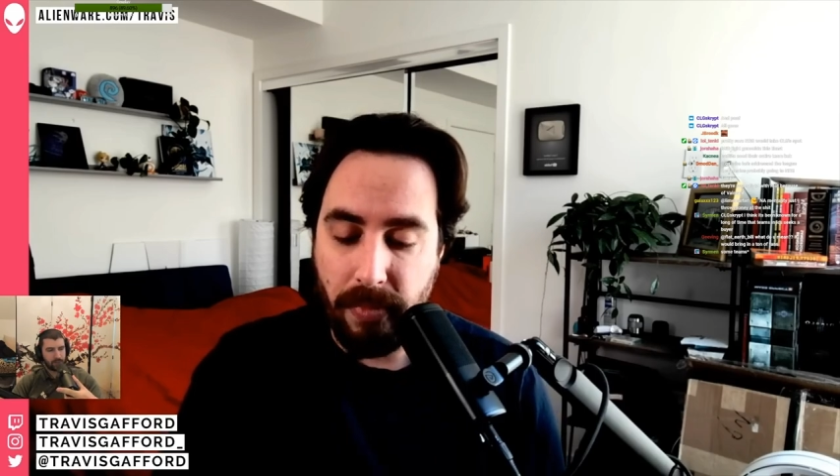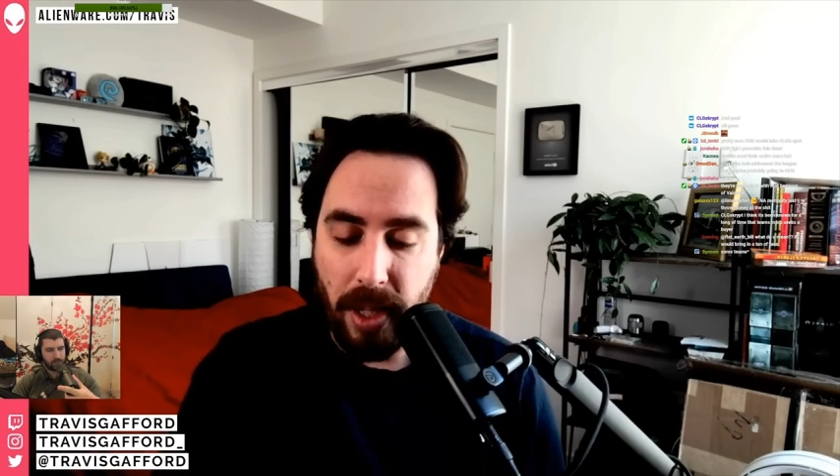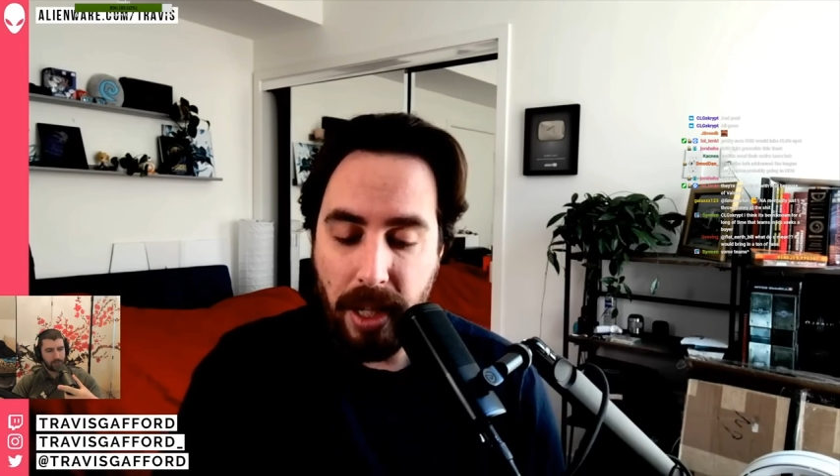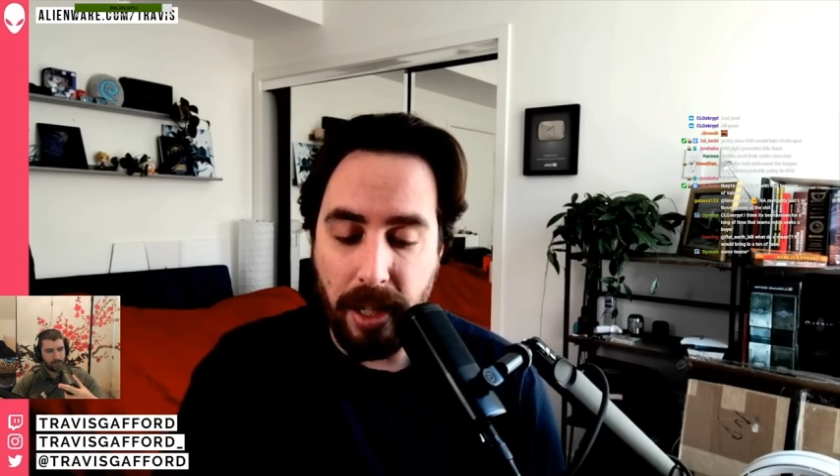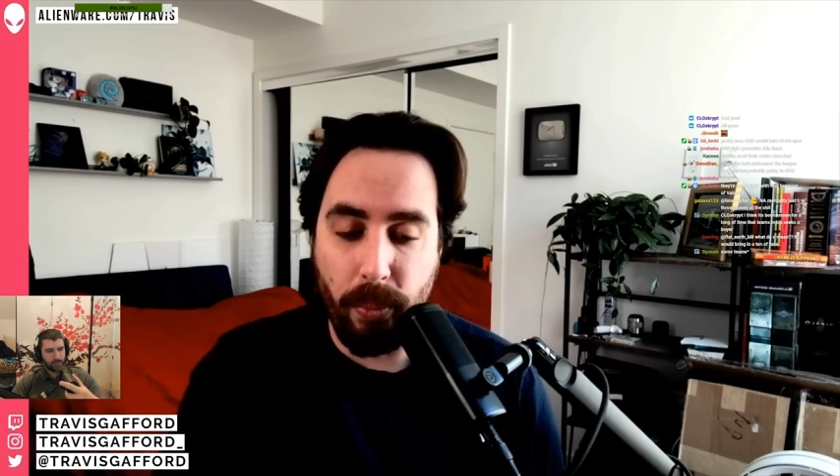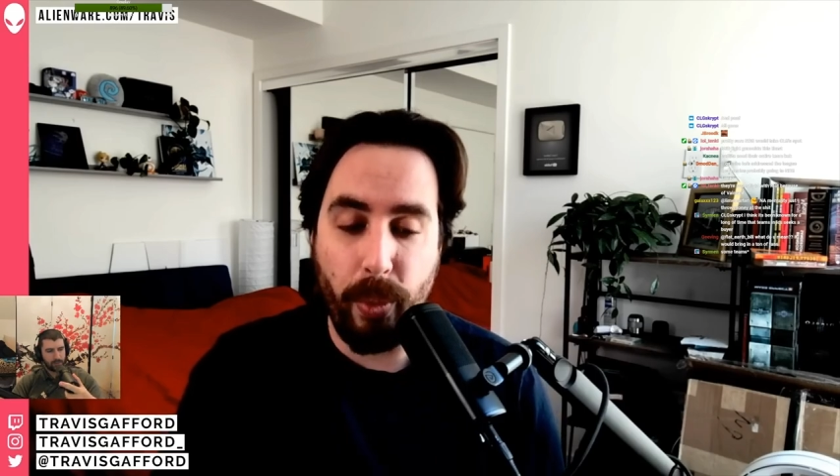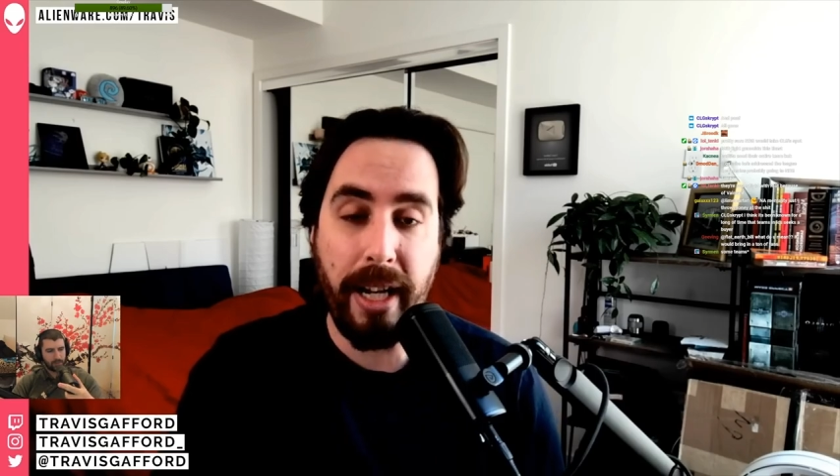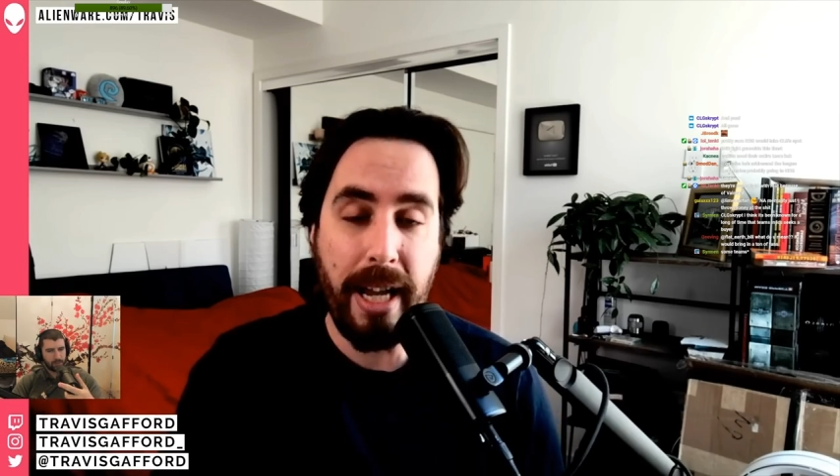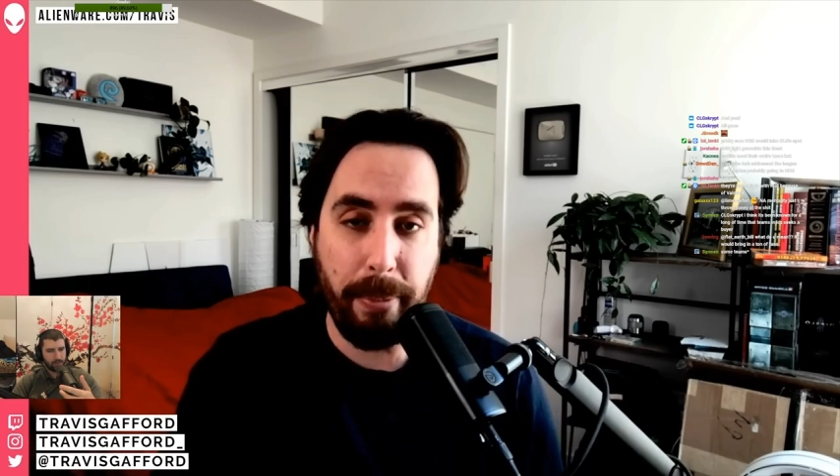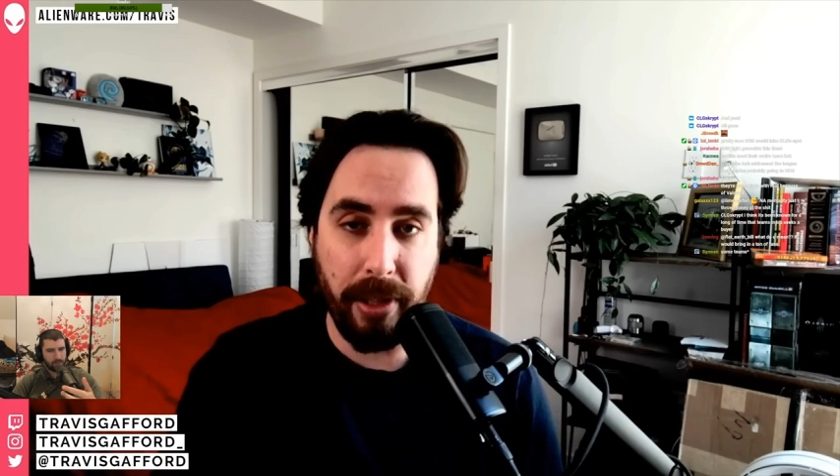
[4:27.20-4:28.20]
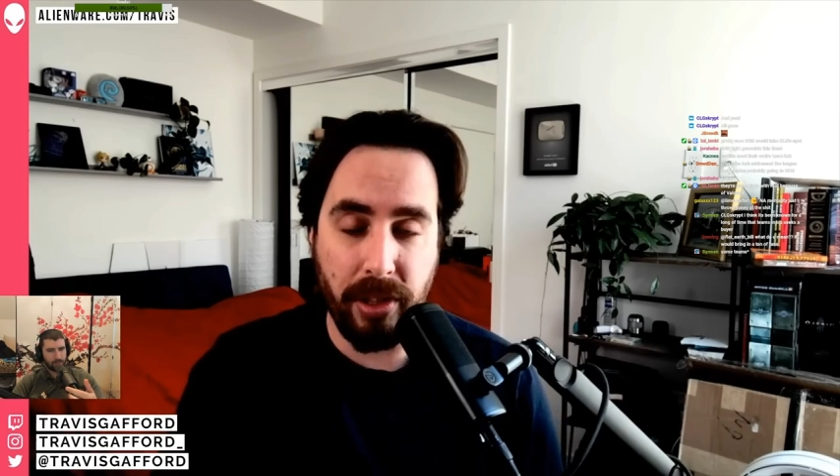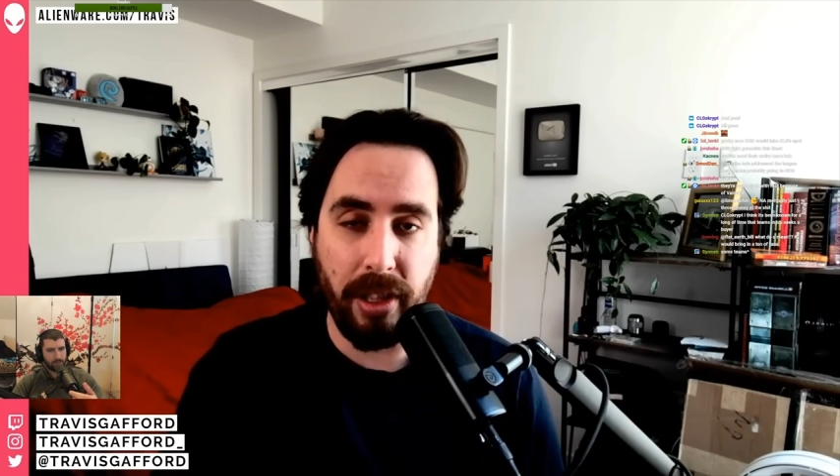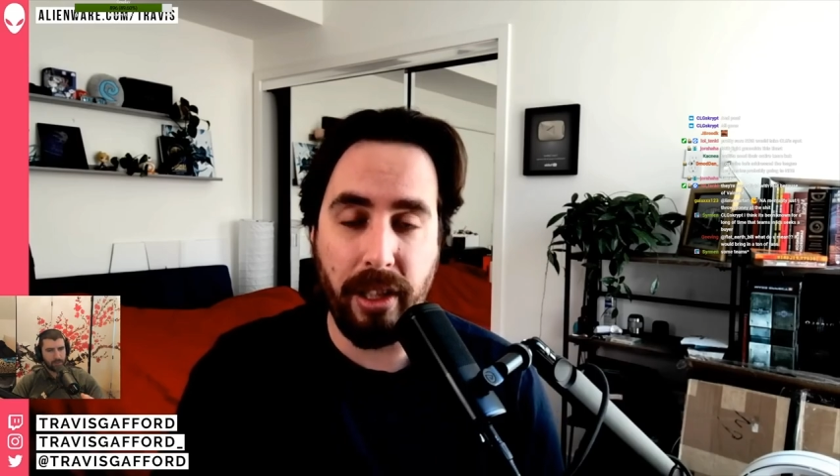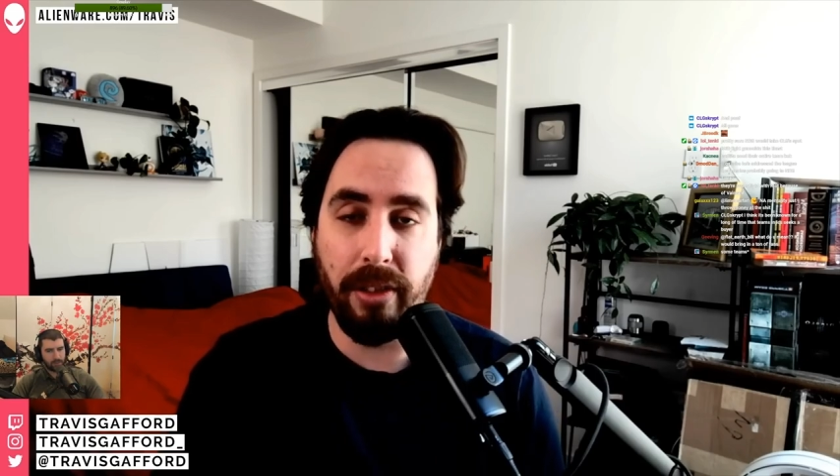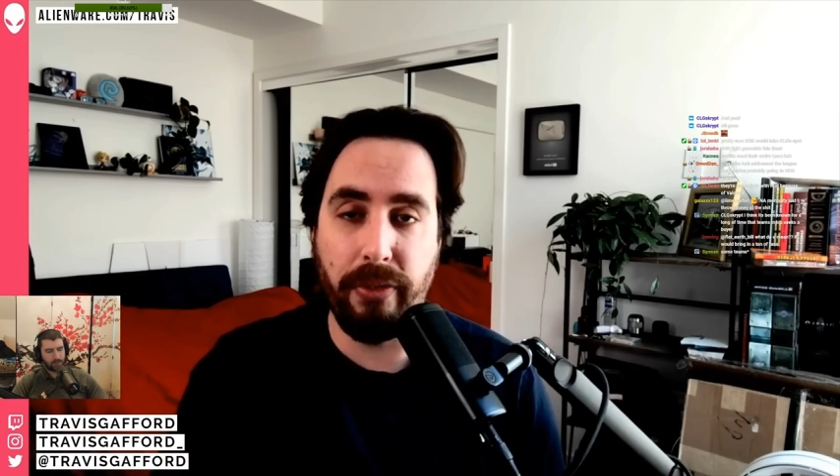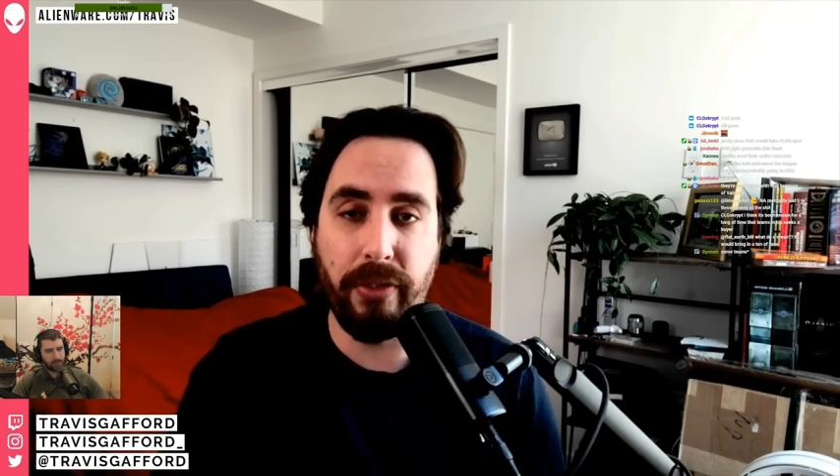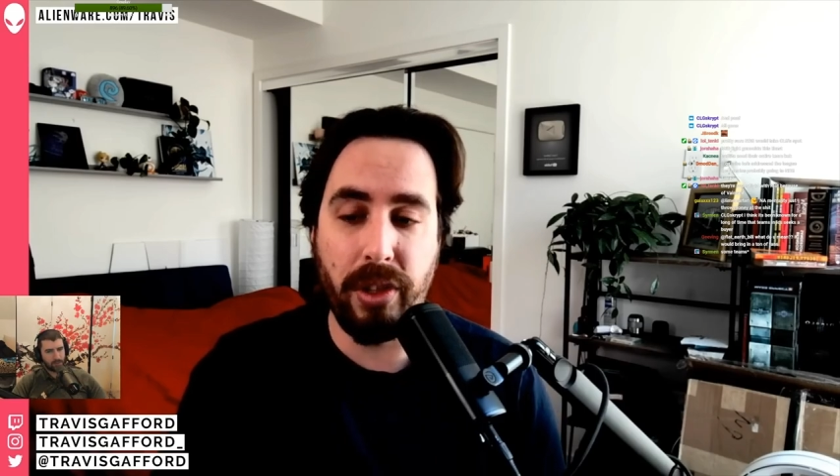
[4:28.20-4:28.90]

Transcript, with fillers: and what happens if